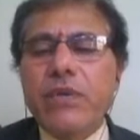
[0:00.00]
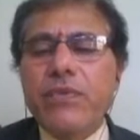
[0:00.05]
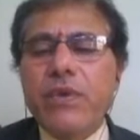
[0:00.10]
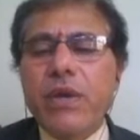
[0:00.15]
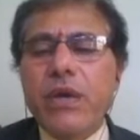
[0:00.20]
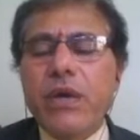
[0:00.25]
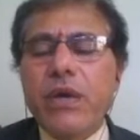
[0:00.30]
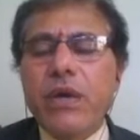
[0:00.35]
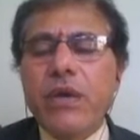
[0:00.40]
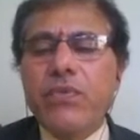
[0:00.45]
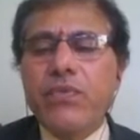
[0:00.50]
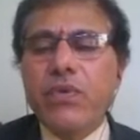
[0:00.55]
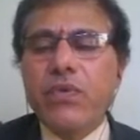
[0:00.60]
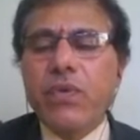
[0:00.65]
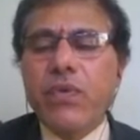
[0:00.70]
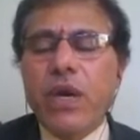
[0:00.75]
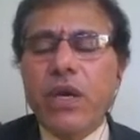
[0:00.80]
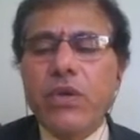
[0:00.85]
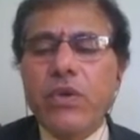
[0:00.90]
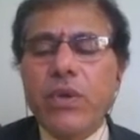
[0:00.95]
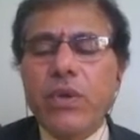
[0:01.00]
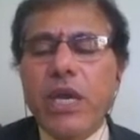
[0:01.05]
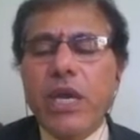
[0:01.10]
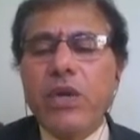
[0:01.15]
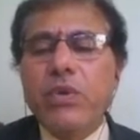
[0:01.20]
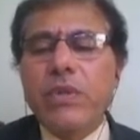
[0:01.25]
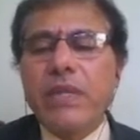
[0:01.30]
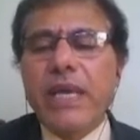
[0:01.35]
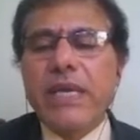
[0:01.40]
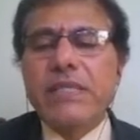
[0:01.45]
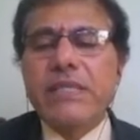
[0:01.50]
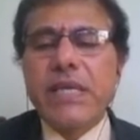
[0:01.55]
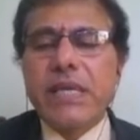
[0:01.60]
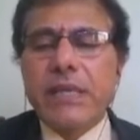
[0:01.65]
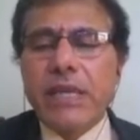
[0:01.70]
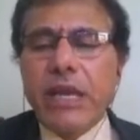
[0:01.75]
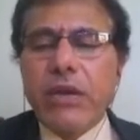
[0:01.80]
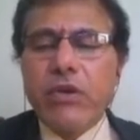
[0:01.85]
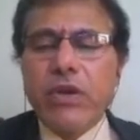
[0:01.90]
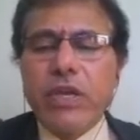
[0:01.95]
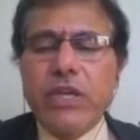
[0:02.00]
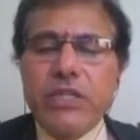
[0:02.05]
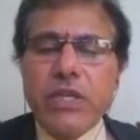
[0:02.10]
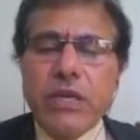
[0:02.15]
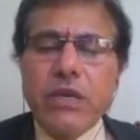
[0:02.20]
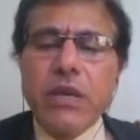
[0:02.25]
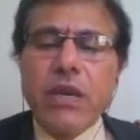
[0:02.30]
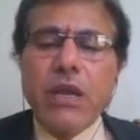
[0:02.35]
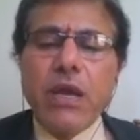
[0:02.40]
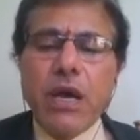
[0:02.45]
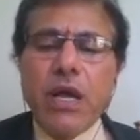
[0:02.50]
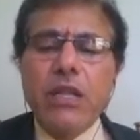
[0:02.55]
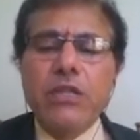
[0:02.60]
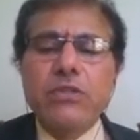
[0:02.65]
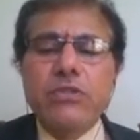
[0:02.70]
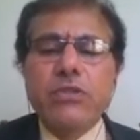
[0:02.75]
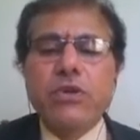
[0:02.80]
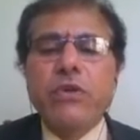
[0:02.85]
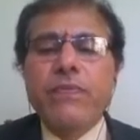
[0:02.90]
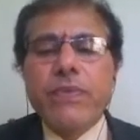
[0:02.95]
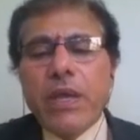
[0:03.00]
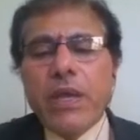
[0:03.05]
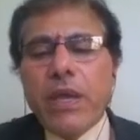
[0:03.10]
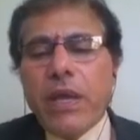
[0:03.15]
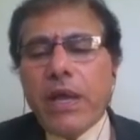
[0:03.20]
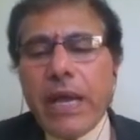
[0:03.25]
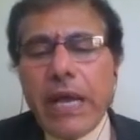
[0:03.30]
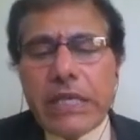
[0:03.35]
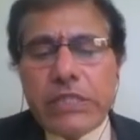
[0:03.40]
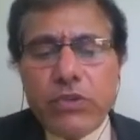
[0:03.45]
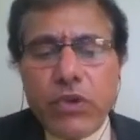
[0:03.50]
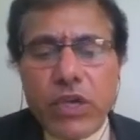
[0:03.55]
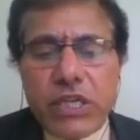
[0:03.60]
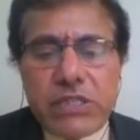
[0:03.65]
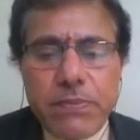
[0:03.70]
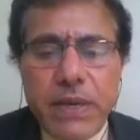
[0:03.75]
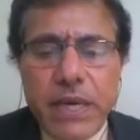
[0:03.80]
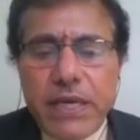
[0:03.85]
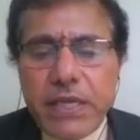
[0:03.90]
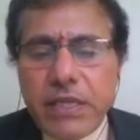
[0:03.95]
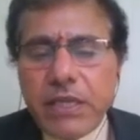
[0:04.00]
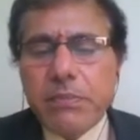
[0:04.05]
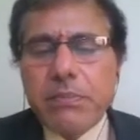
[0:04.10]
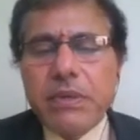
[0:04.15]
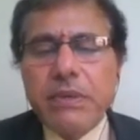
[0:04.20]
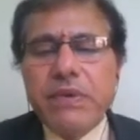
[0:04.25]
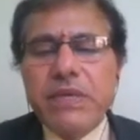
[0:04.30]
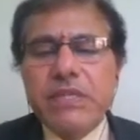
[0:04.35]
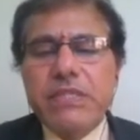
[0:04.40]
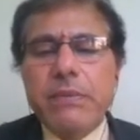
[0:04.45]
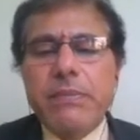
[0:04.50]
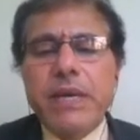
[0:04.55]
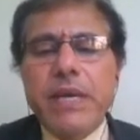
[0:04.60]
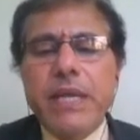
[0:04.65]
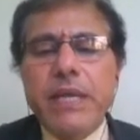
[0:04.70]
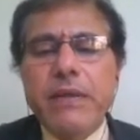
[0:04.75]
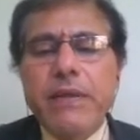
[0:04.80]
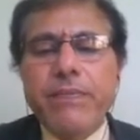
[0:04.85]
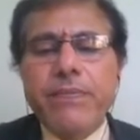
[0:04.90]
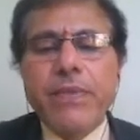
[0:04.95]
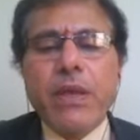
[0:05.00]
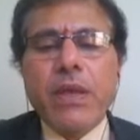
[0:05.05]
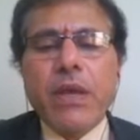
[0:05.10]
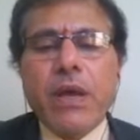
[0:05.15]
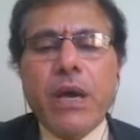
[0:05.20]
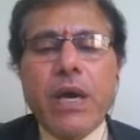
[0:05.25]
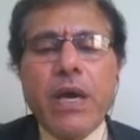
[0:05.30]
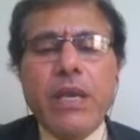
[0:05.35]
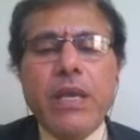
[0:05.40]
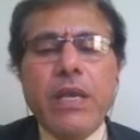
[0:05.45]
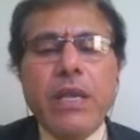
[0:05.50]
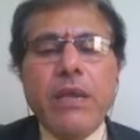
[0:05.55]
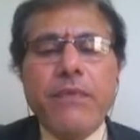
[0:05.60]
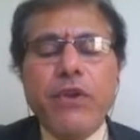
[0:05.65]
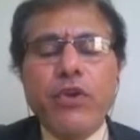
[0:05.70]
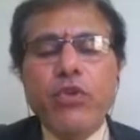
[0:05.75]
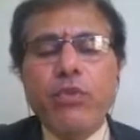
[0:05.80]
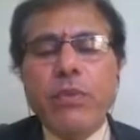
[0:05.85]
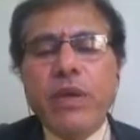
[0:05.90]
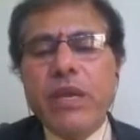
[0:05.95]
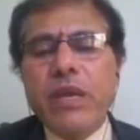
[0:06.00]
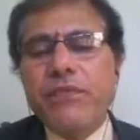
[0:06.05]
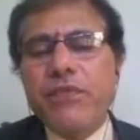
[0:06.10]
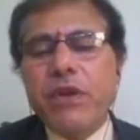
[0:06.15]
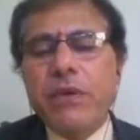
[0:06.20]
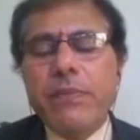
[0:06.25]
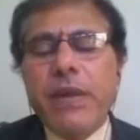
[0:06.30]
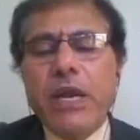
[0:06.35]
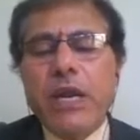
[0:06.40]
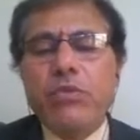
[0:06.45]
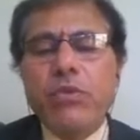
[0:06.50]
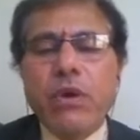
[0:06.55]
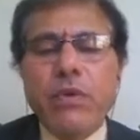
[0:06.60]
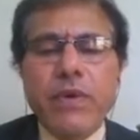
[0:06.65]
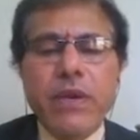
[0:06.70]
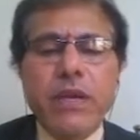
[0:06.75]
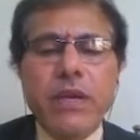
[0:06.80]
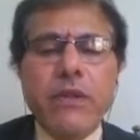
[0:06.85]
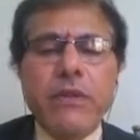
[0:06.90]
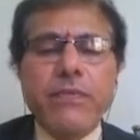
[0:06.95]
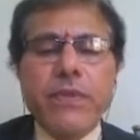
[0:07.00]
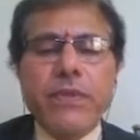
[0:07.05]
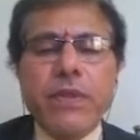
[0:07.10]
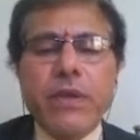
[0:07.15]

If you want, you can do the exact calculation also, as I explained in the previous subheading, or even you may refer back to our